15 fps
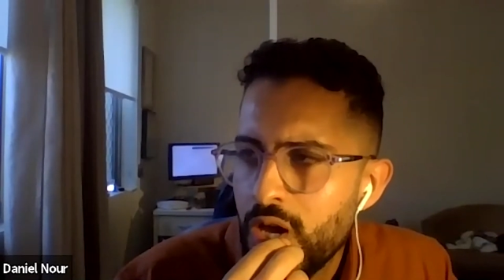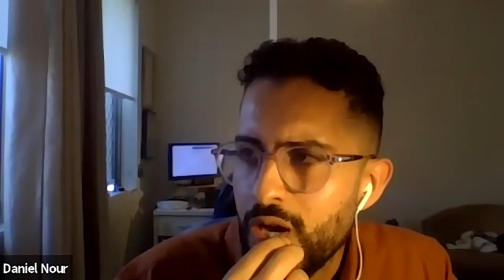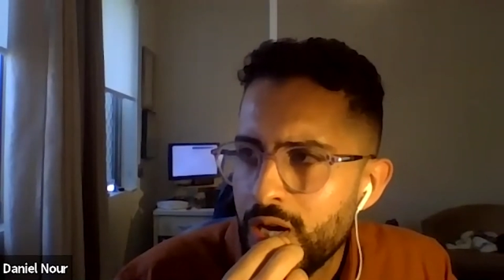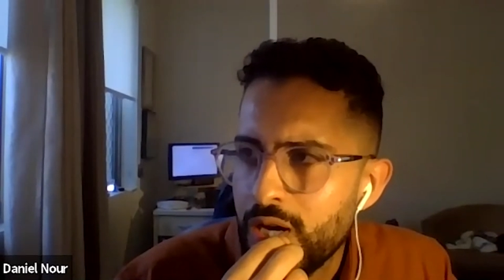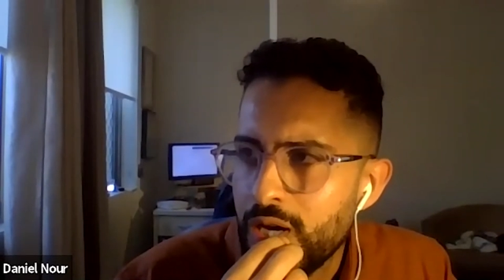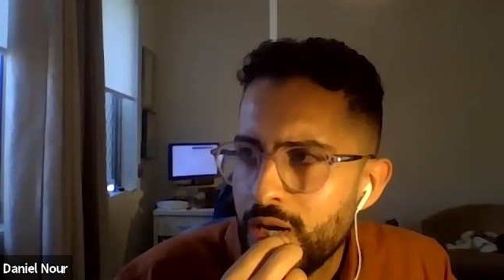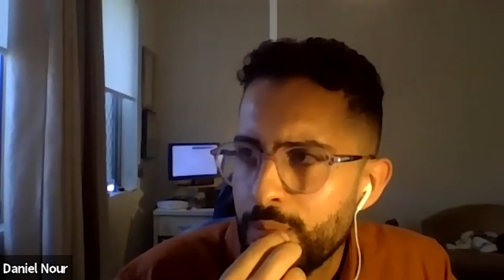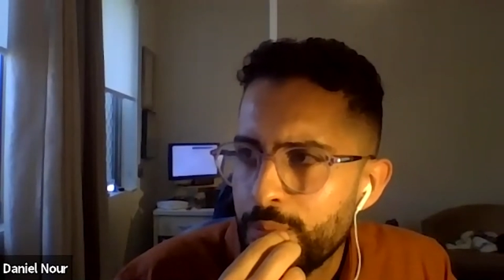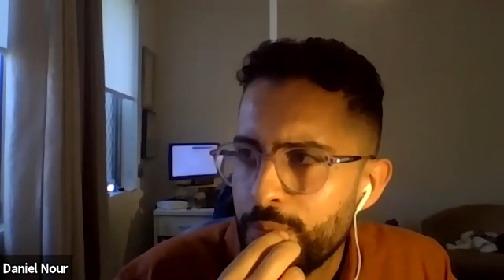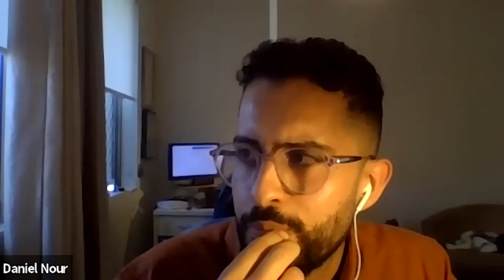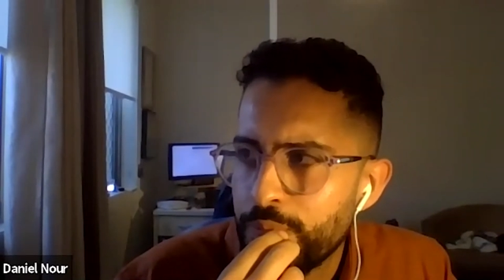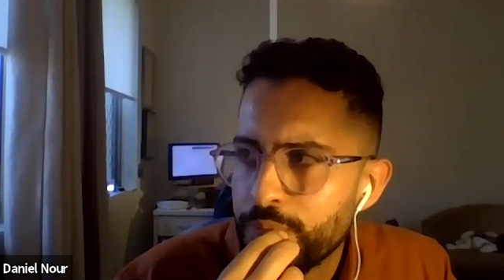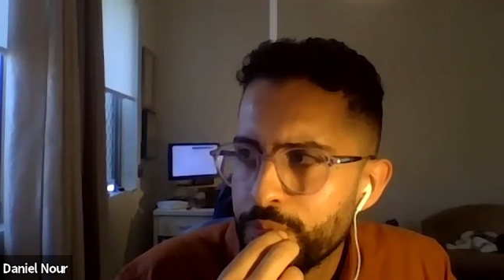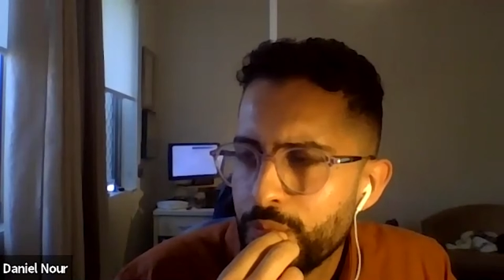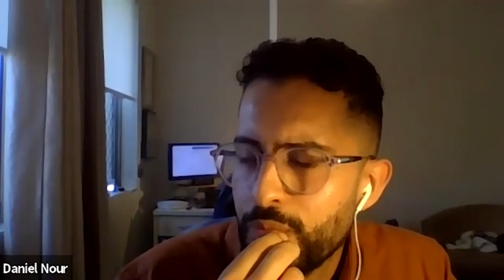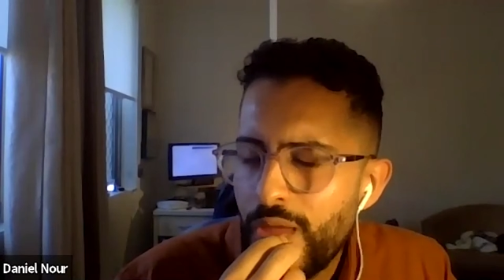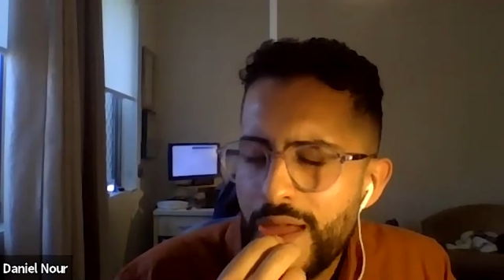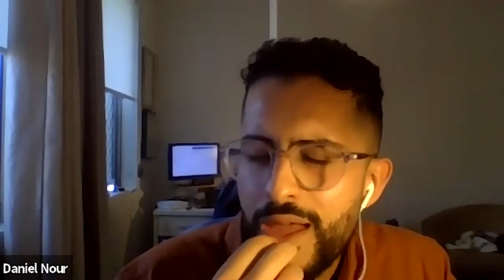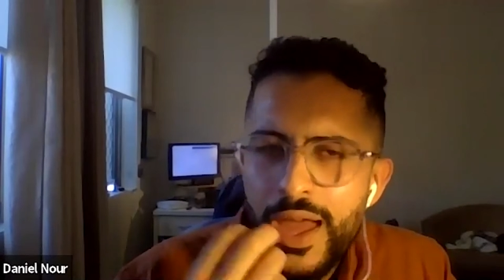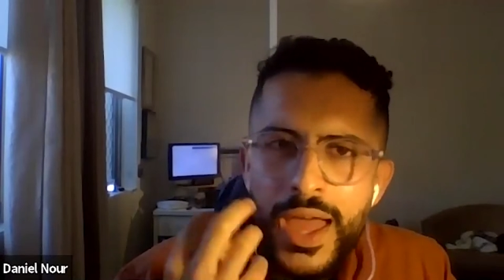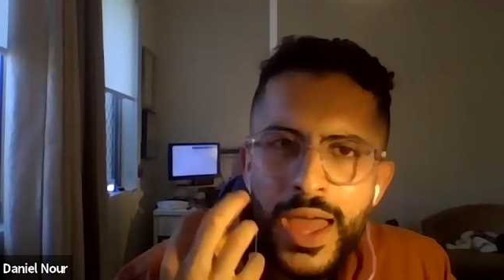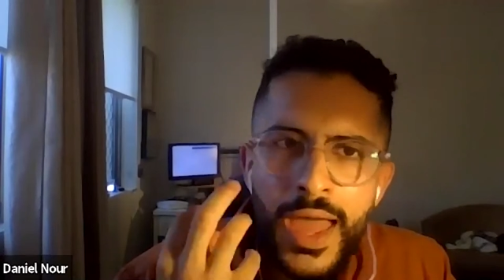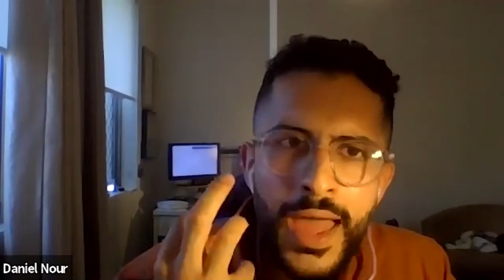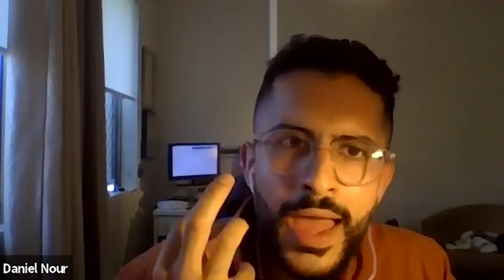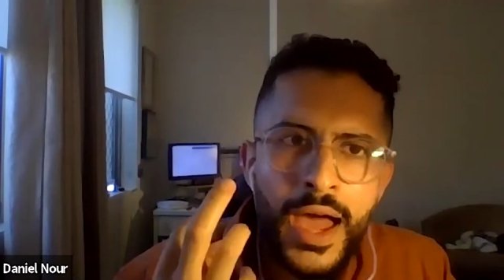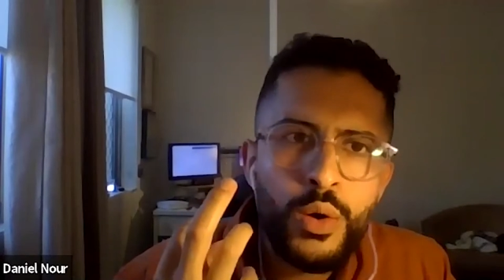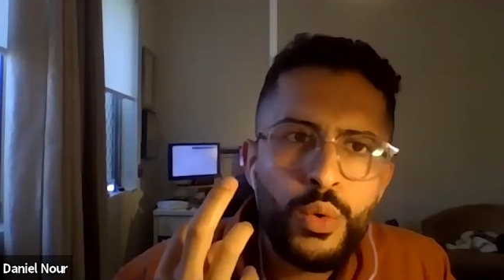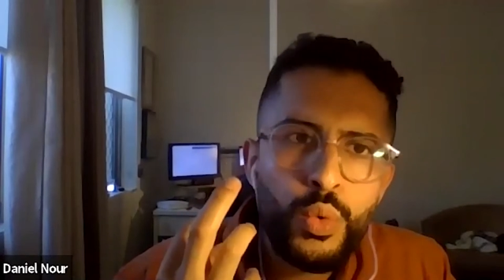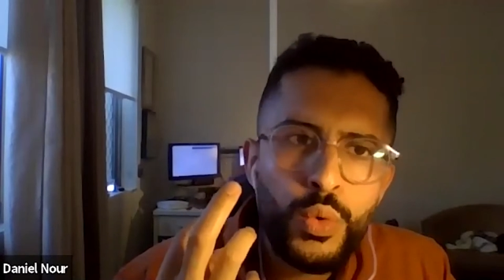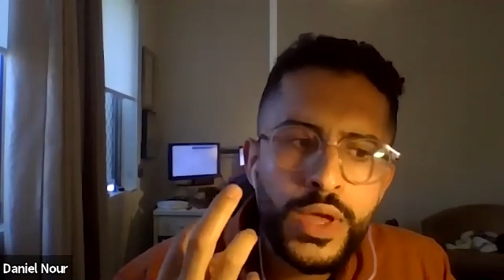
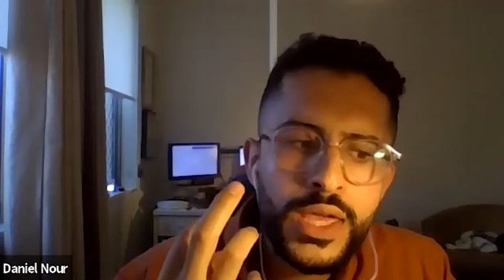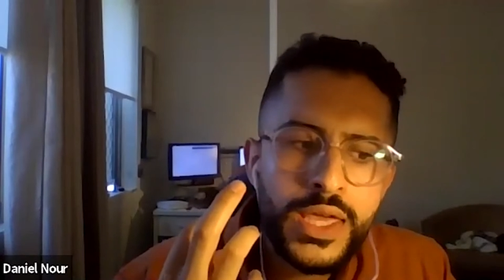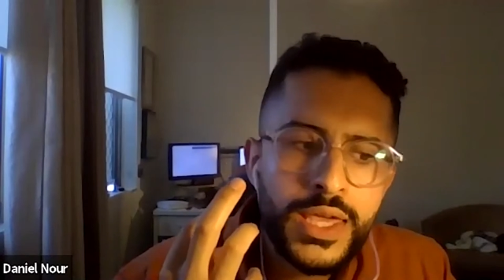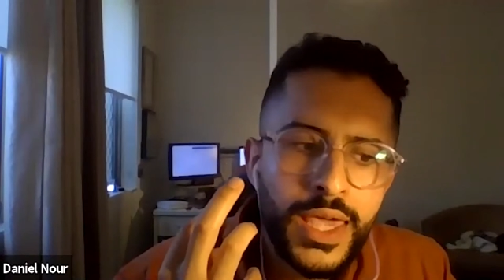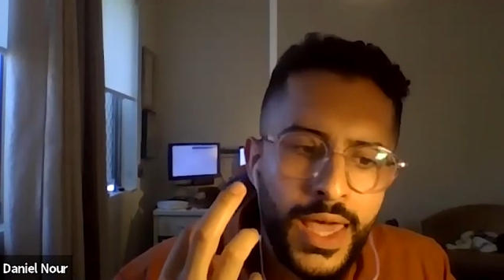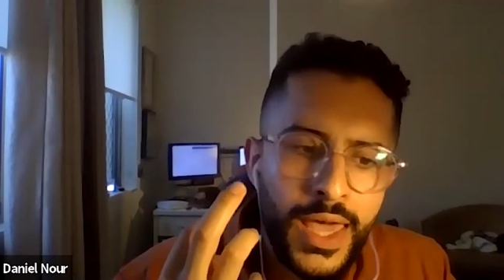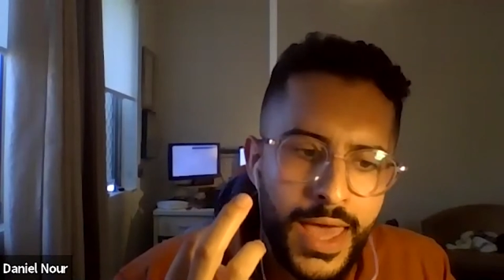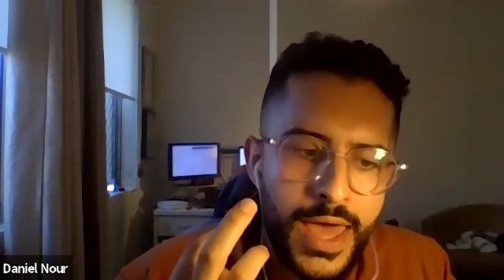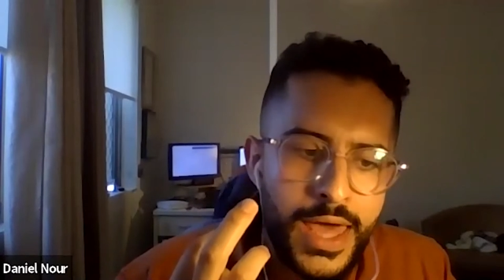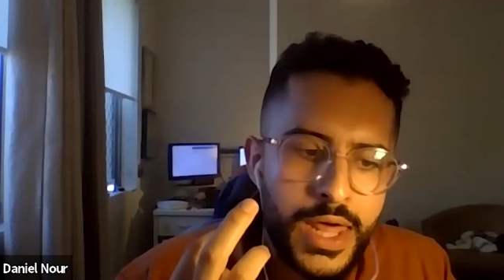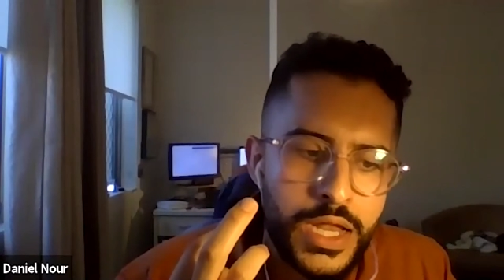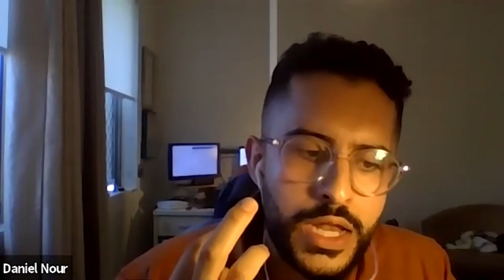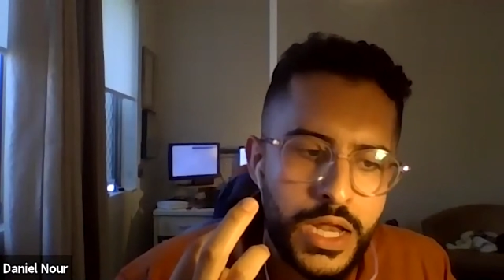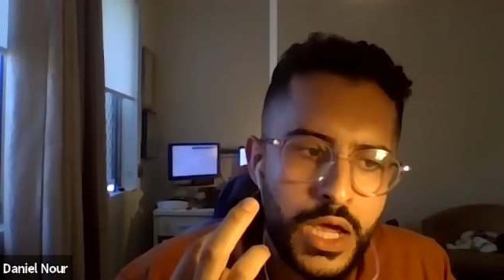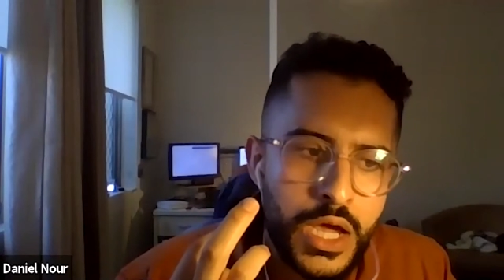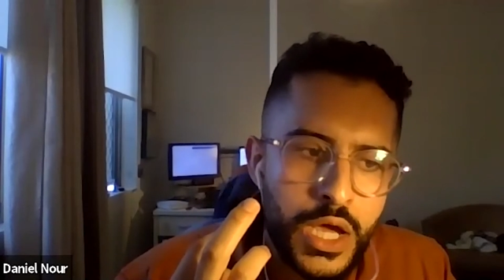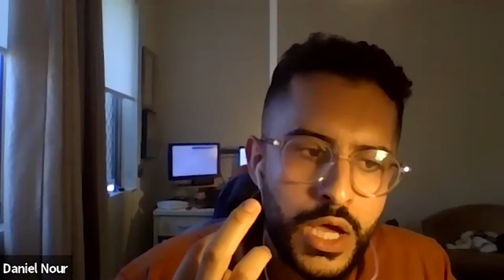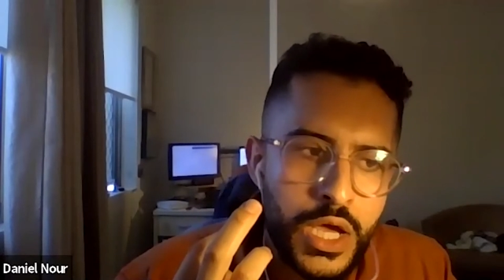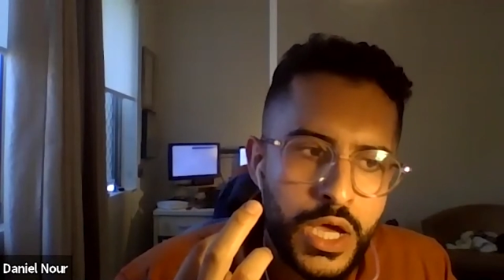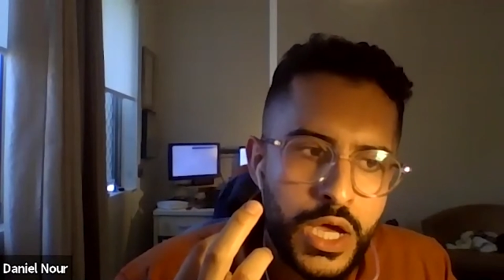how we can